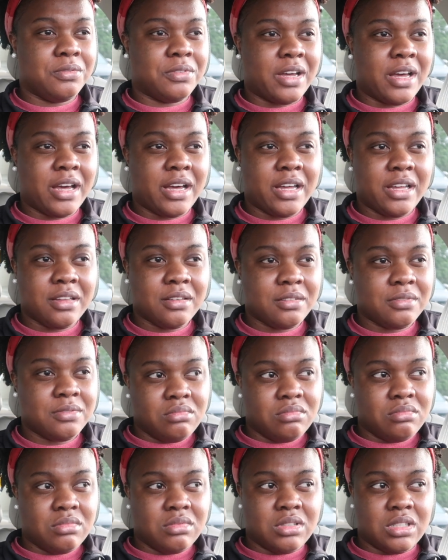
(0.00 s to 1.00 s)
five
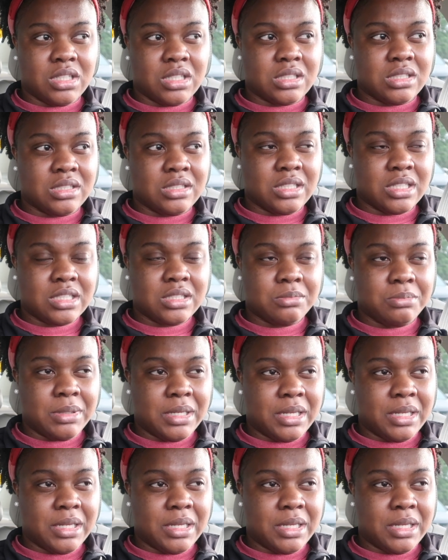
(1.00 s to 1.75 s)
or six